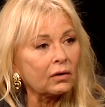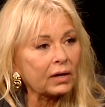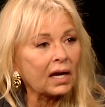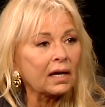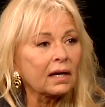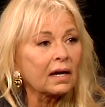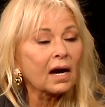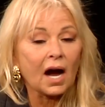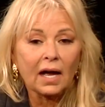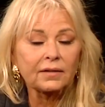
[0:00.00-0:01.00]
Okay
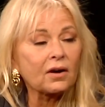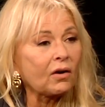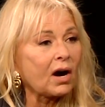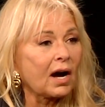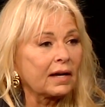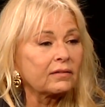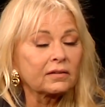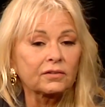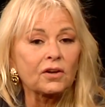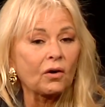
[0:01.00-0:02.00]
I know, I
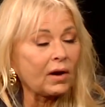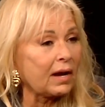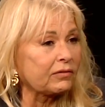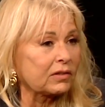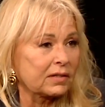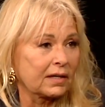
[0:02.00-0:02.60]
know everything.